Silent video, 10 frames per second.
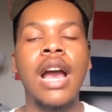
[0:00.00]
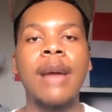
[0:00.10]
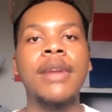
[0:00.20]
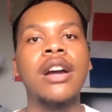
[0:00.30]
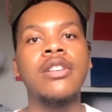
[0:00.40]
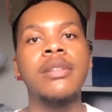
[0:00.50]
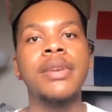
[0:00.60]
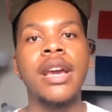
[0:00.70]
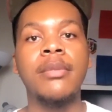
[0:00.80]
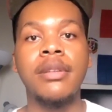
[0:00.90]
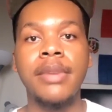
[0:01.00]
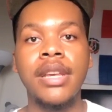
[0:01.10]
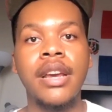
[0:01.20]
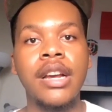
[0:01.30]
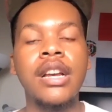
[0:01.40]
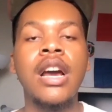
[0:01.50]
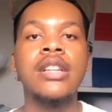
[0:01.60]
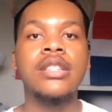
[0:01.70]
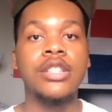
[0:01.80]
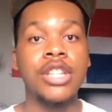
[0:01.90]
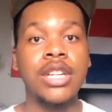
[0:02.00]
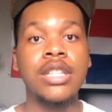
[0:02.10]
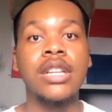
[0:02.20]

I'm not going to be able to be there to judge